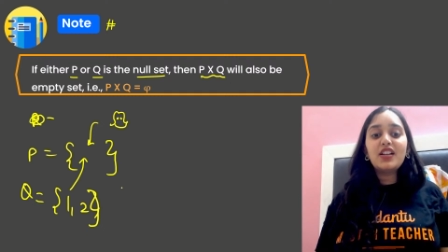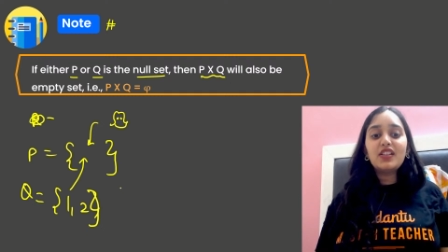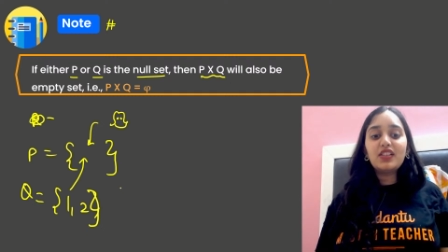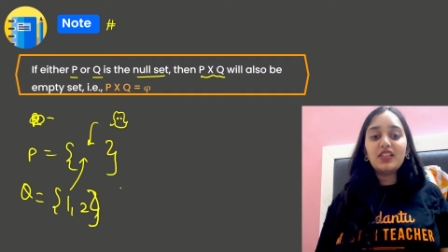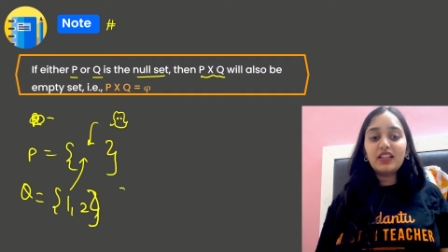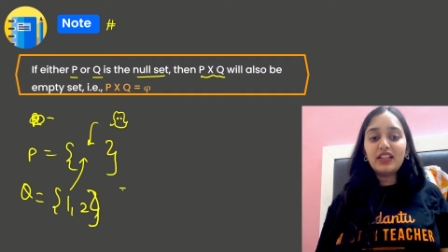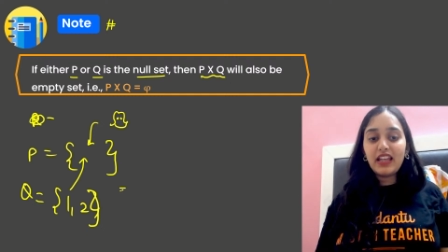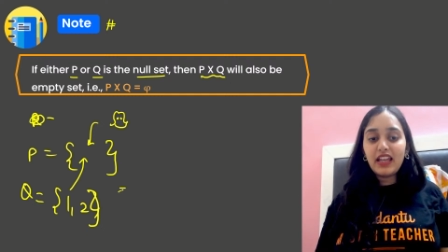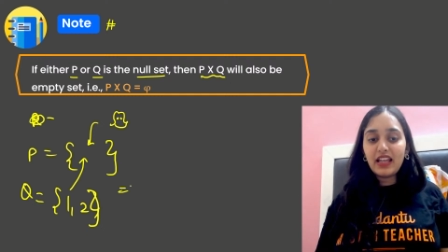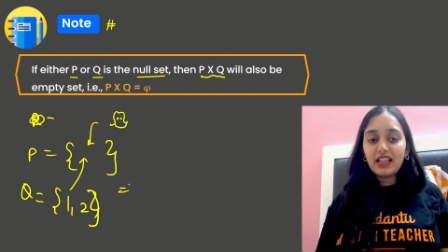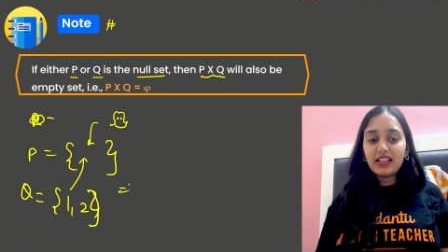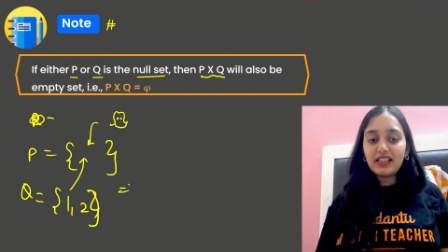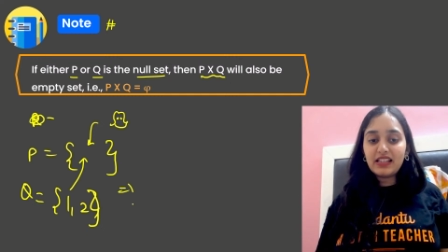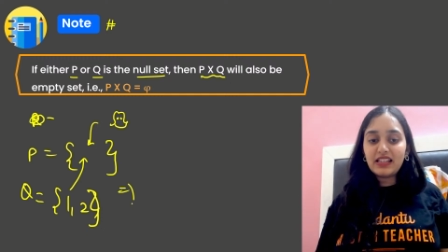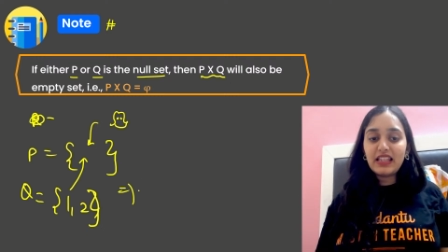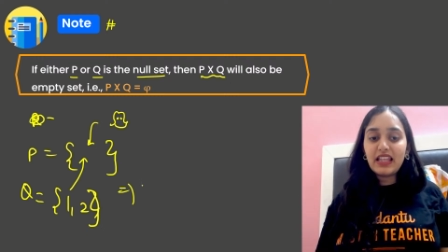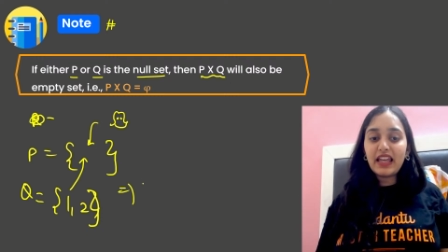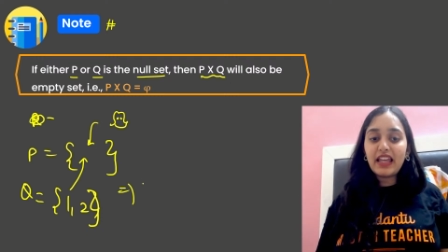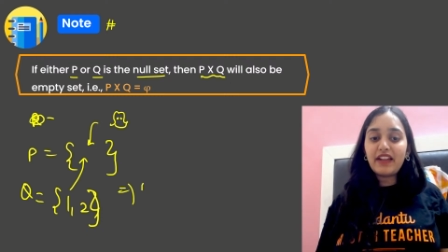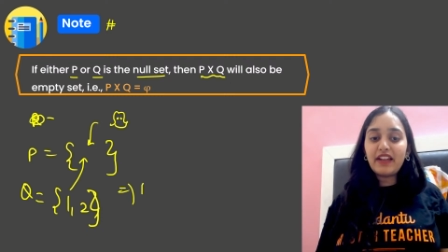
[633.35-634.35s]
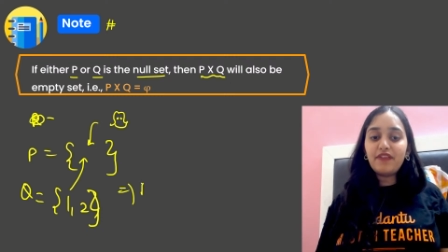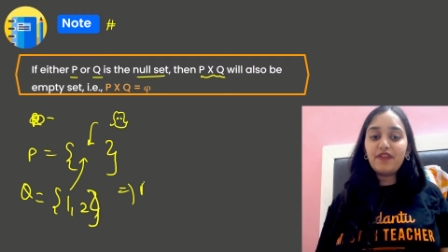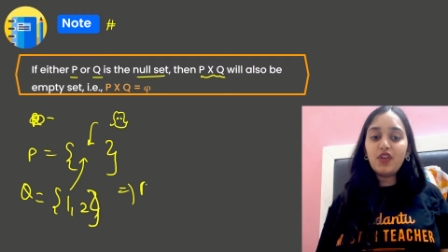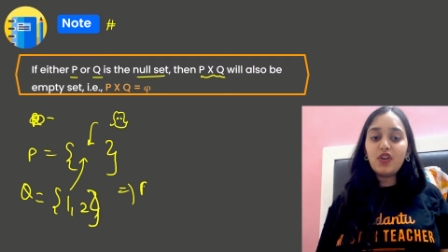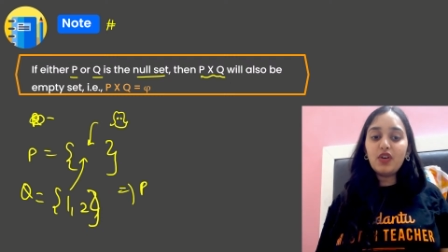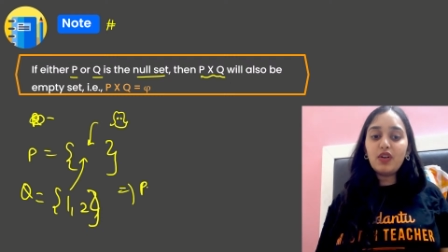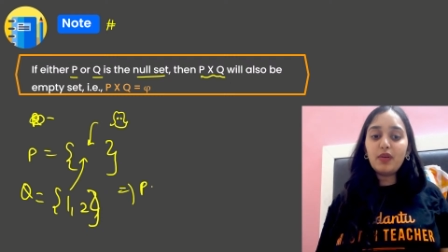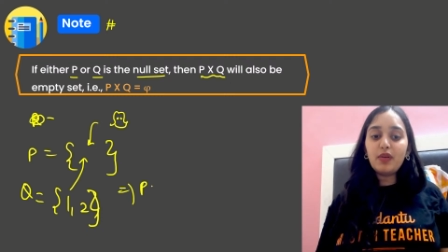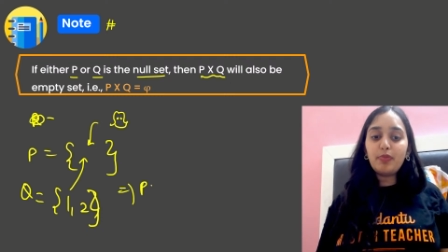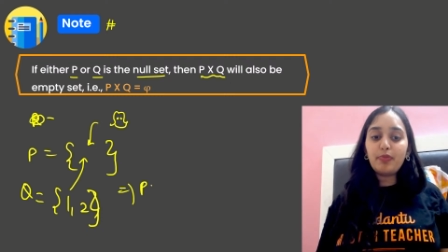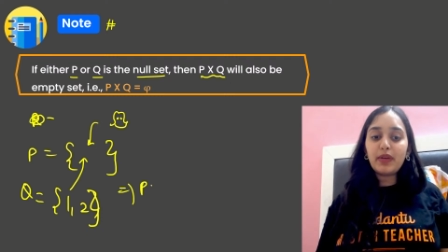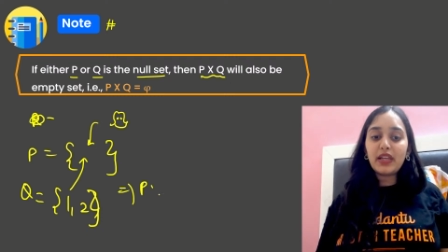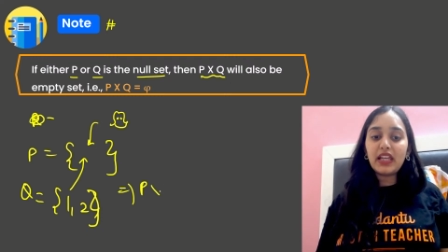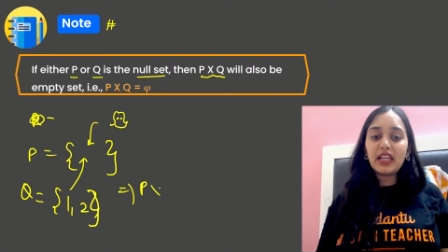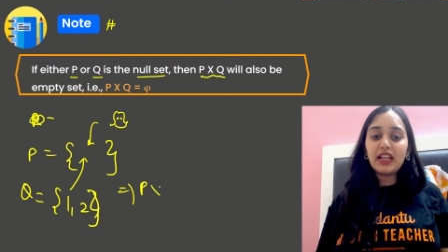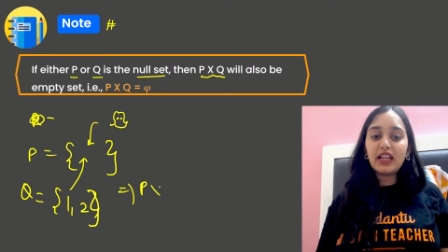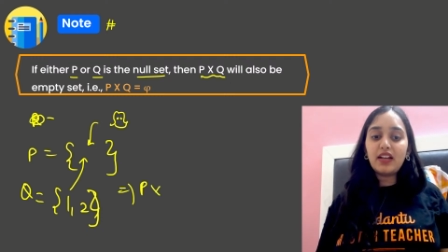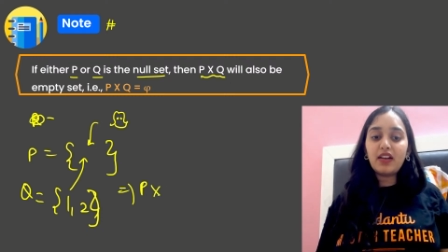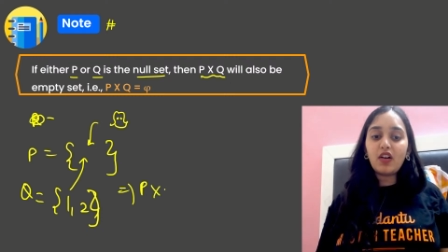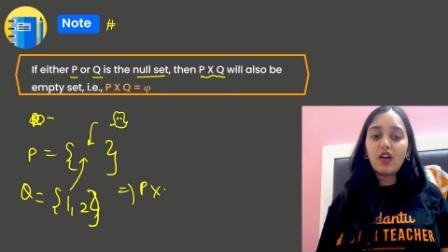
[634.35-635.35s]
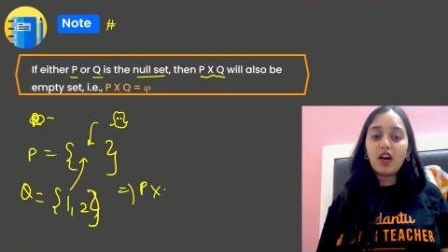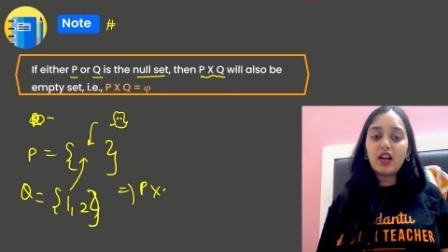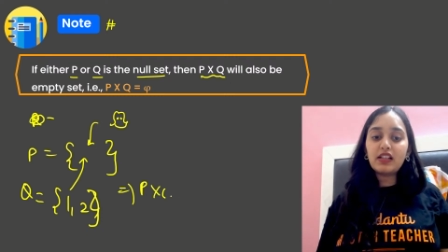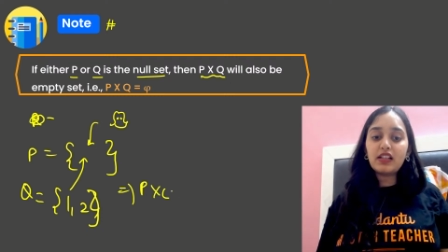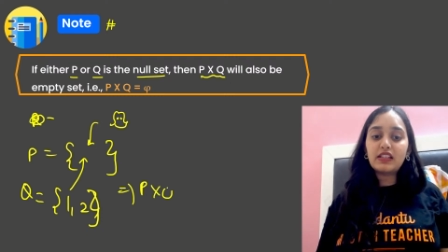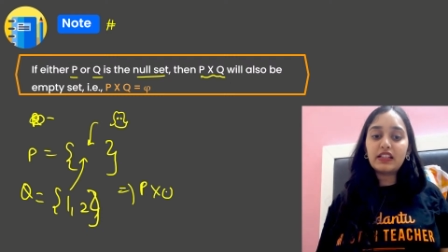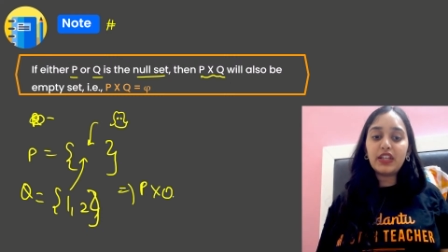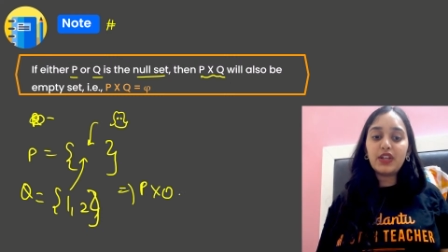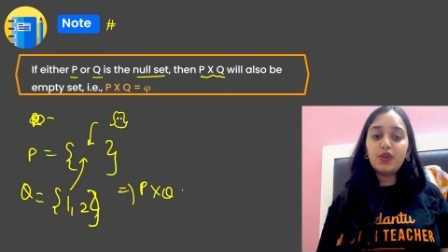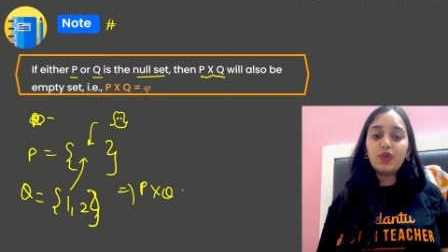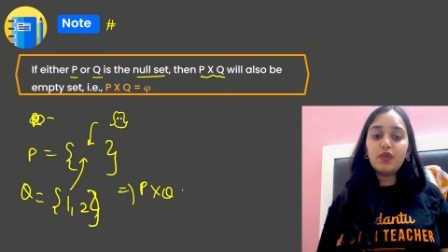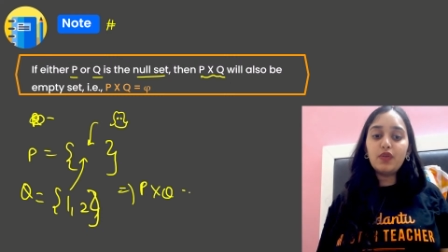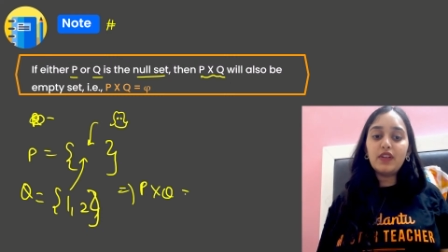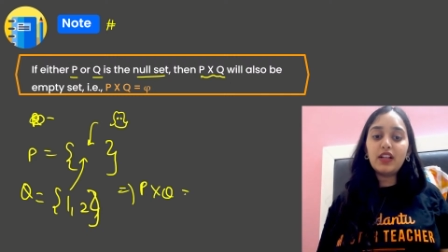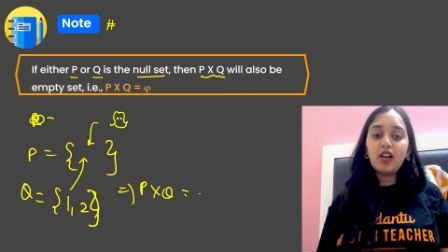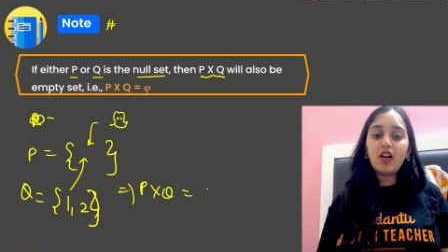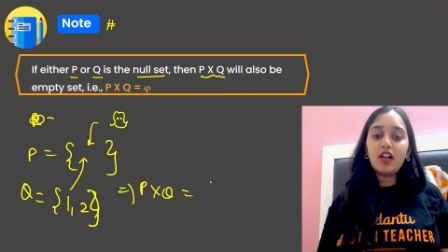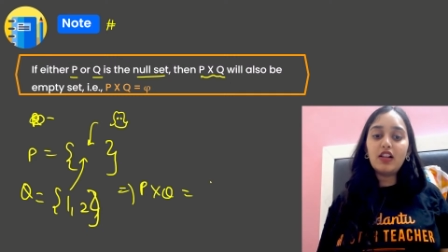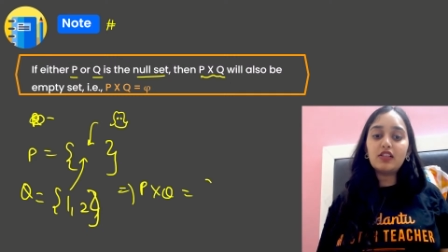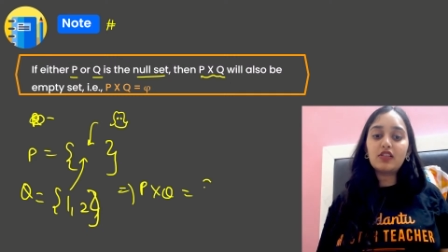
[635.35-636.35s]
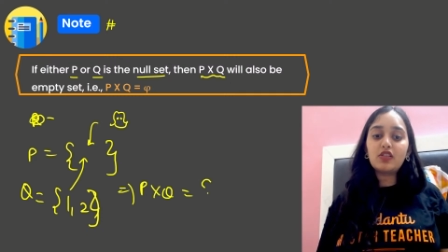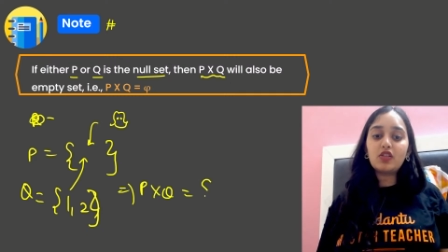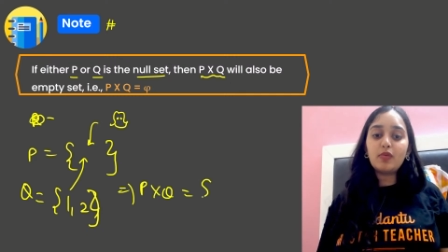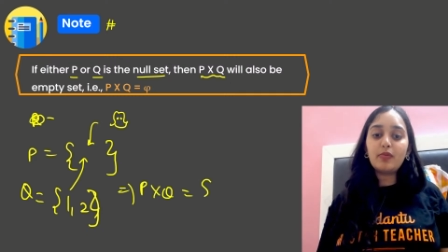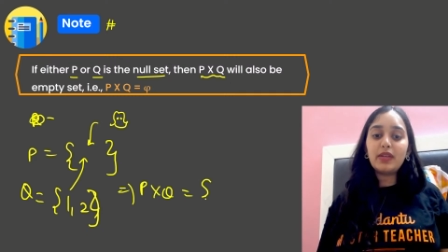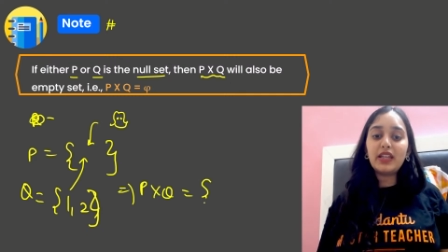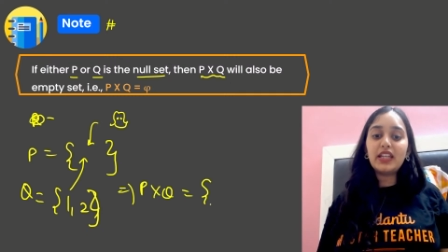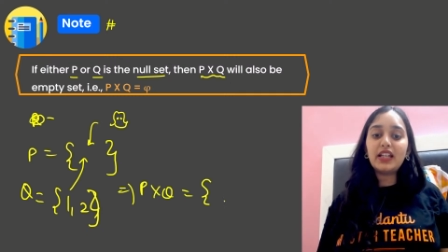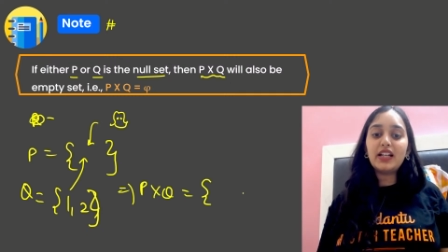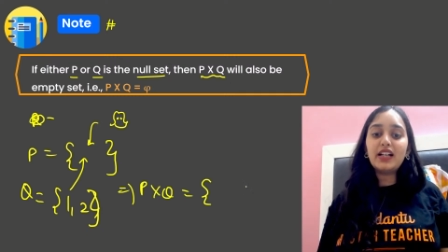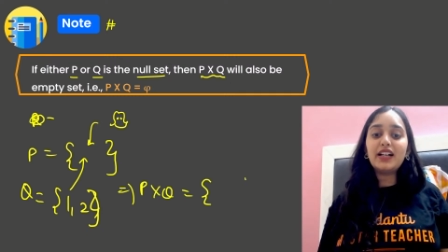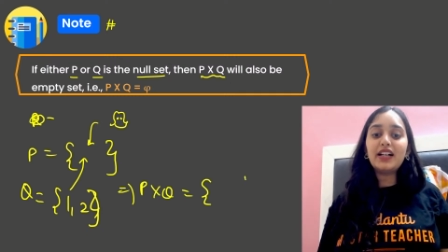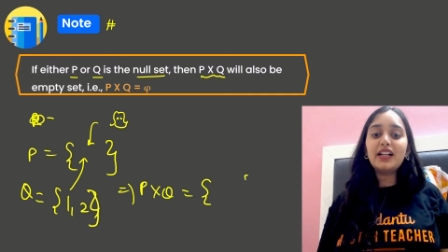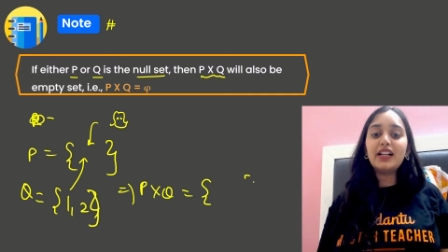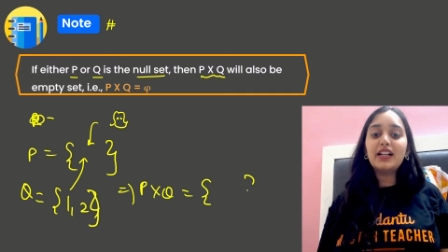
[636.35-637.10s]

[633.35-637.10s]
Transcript: So, therefore, P cross Q will also be a